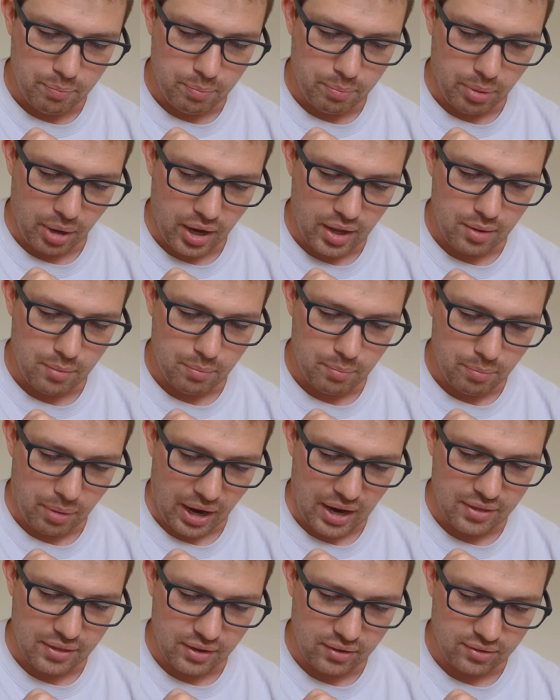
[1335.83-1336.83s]
But
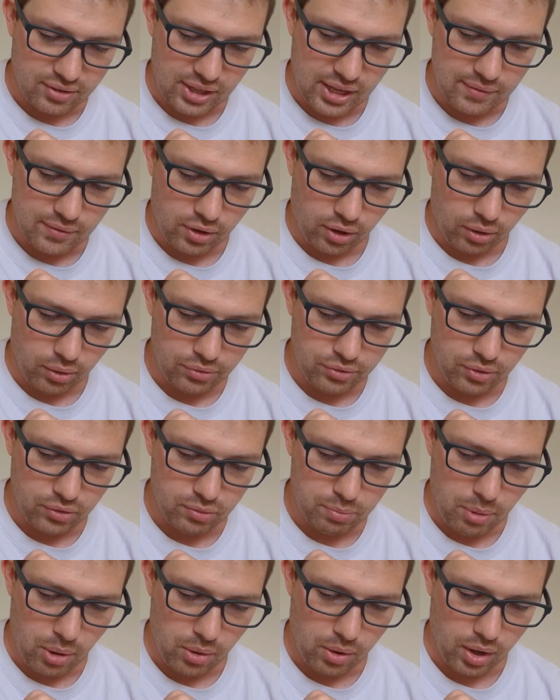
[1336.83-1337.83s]
by these slave girls you
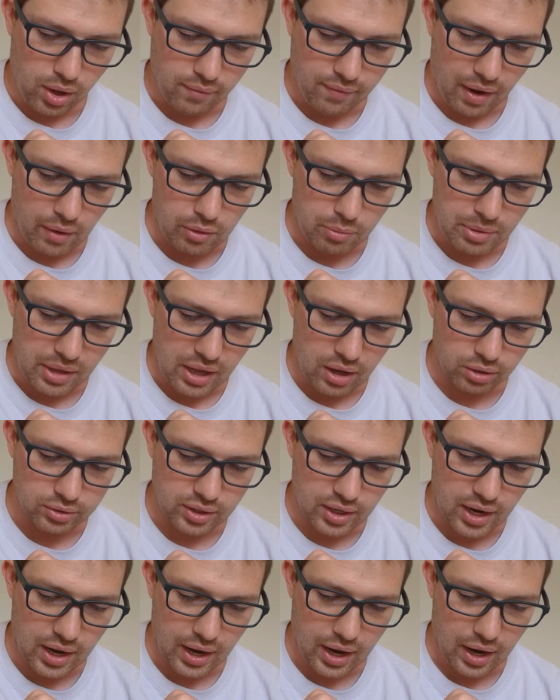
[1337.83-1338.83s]
spoke of, I will be held
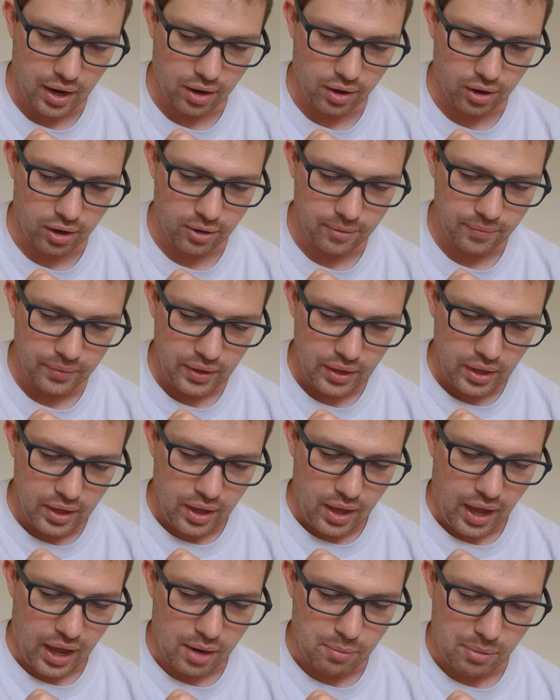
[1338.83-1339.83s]
in high honor."
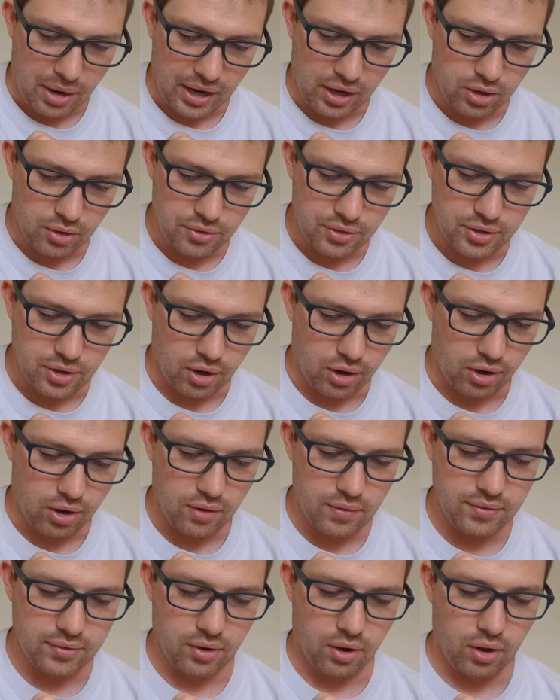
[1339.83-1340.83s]
And Michal, the daughter
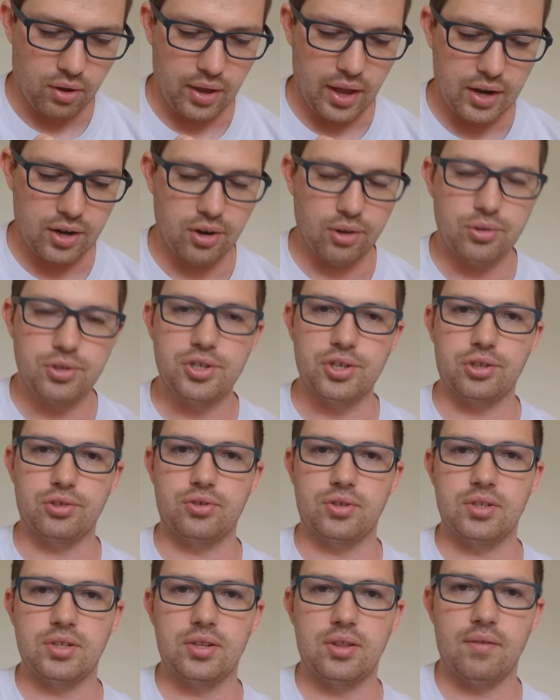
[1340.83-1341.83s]
of Saul, had no
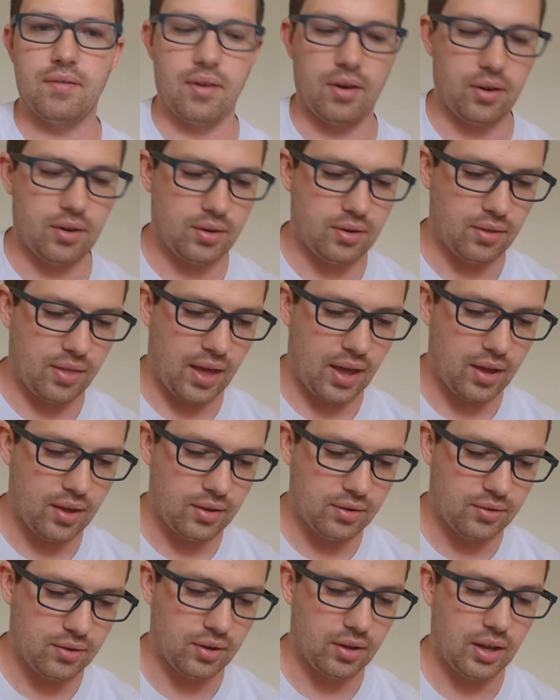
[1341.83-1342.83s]
children
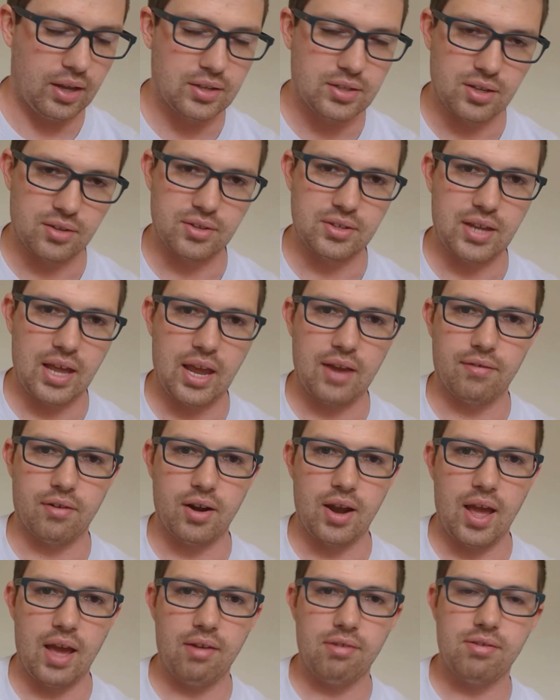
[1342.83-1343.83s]
until the day of her
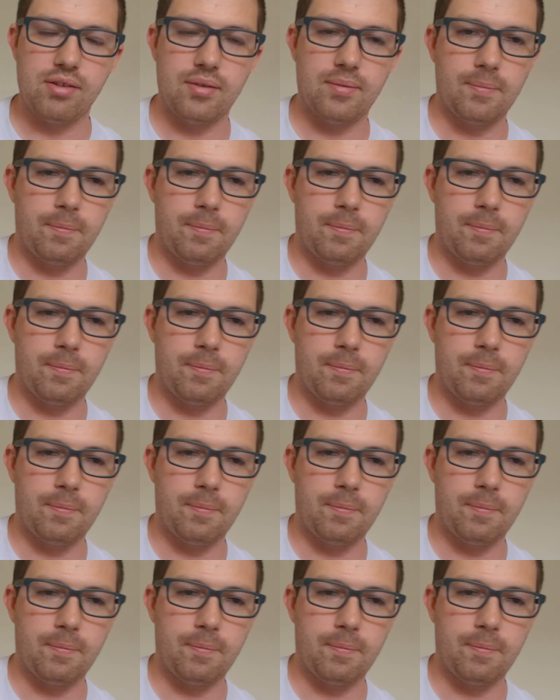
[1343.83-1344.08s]
death.